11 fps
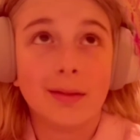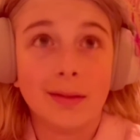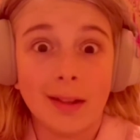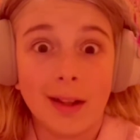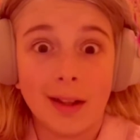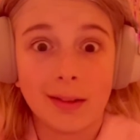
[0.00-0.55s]

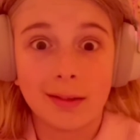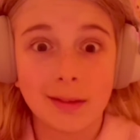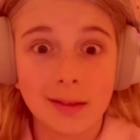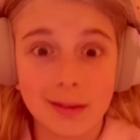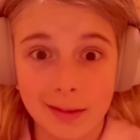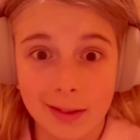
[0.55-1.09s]
Yeah,
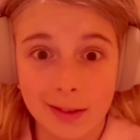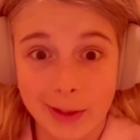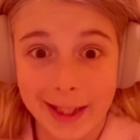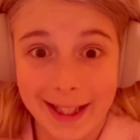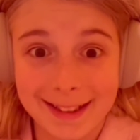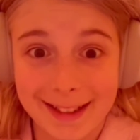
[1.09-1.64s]
if you
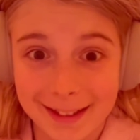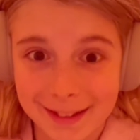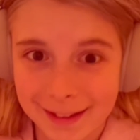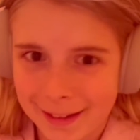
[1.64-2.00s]
guessed it.